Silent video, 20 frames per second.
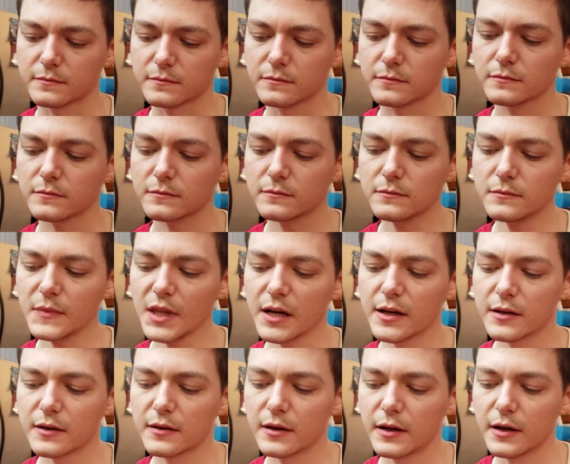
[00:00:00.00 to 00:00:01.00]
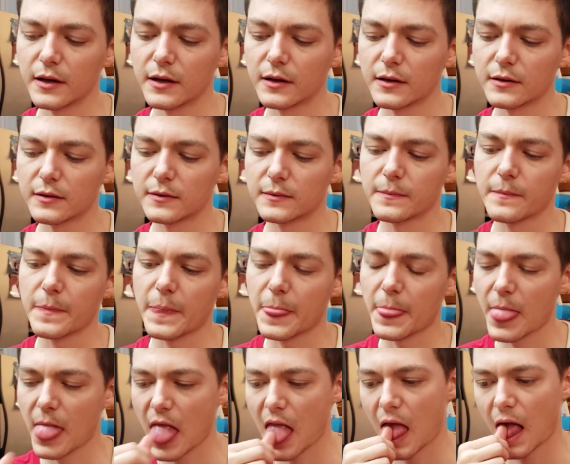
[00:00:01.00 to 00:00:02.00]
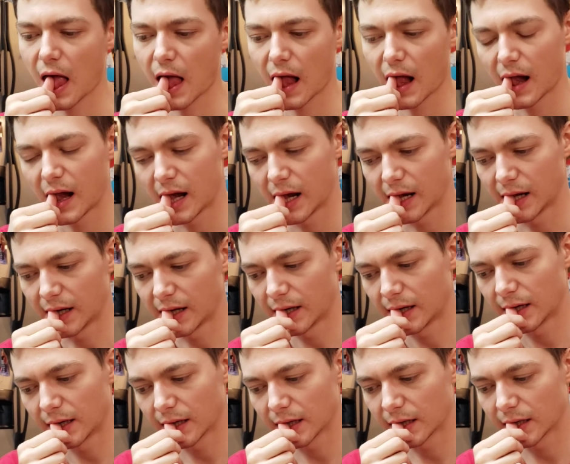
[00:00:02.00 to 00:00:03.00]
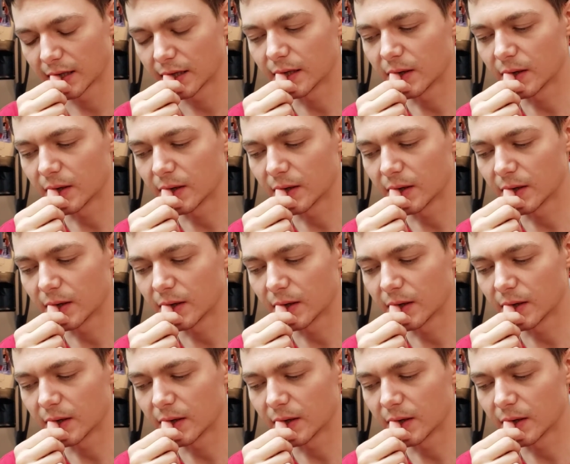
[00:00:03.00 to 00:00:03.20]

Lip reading: Okay, well that was a good rundown on it.